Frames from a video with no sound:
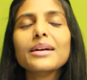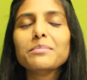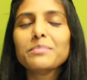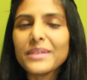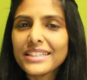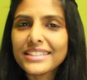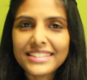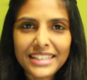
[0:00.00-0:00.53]

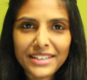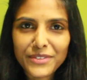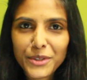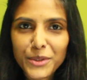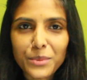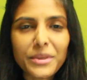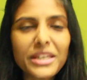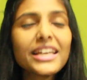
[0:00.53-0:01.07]
please give
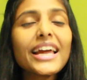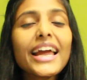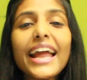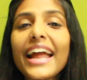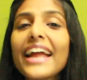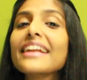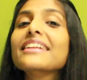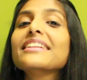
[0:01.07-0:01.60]
it to me.
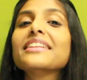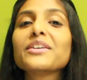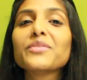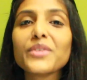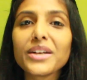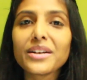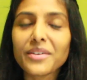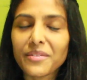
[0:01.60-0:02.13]
Anything
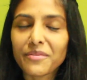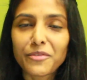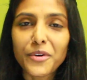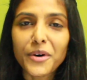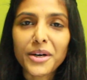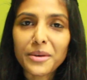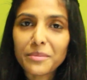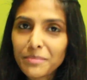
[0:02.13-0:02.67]
will
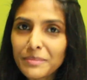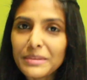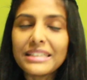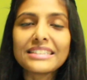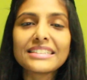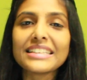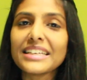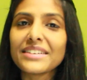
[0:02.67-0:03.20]
work.
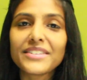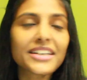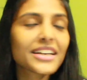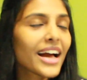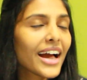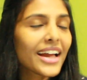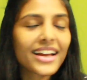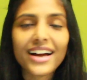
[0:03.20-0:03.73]
Please give it.
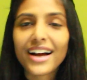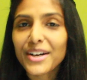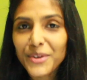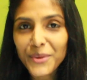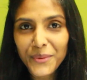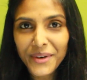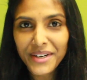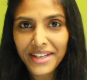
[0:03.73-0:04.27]
I
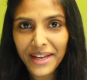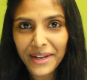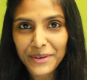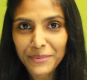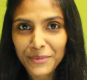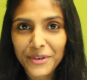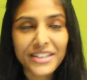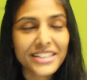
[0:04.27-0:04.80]
can't do it
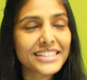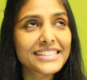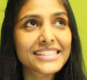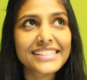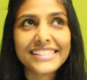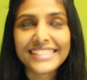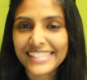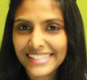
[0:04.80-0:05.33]
anymore.
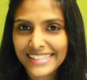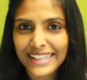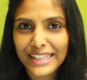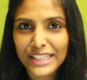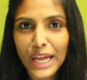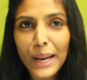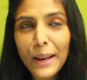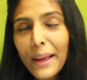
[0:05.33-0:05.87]
It's just
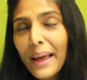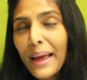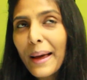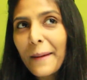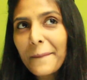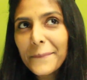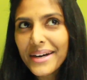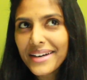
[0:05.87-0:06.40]
like that.
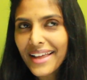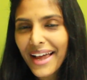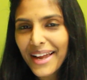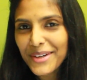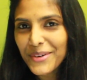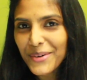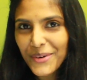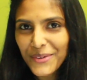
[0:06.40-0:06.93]
But
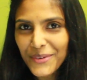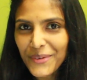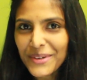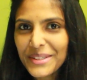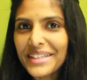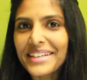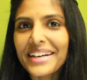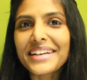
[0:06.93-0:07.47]
I don't
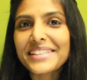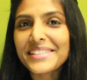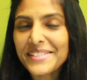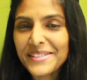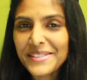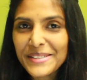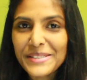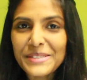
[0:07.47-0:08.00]
know, there are
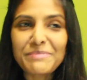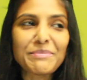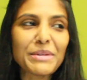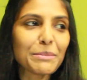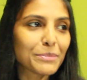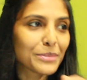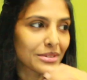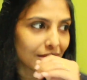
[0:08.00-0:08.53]
certain
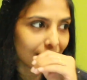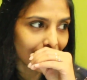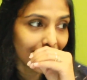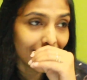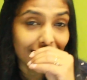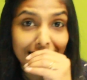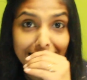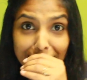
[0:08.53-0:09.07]
people,
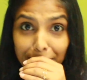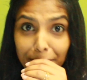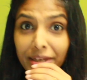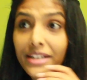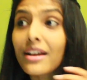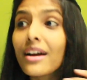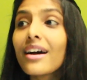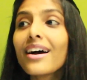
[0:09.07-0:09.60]

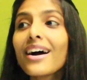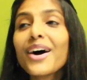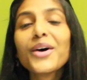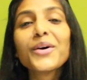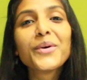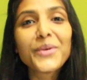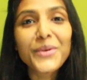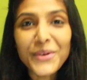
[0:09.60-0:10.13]
husband,
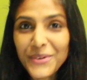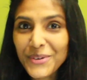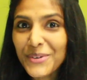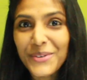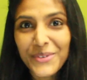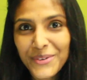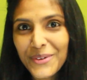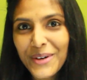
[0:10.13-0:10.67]
who
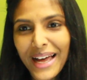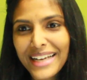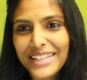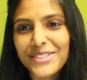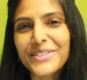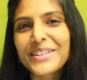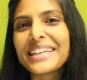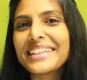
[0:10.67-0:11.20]

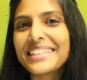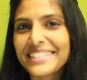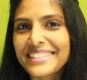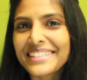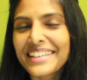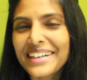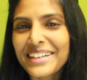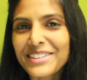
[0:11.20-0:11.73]
actually
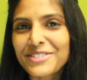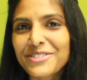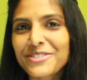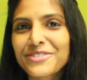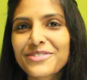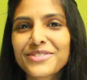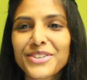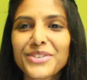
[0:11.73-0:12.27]

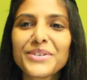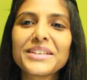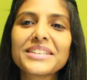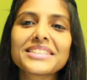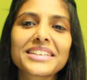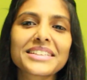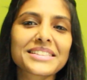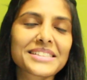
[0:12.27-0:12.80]
love
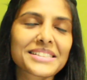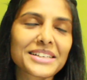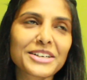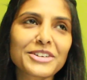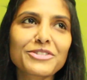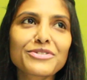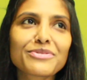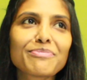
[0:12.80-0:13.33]
doing such
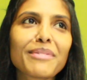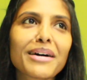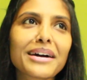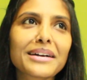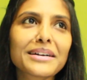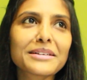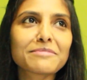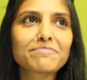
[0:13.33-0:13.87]
stuff,
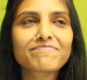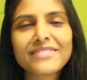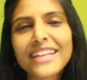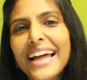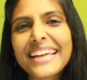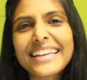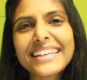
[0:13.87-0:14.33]
but I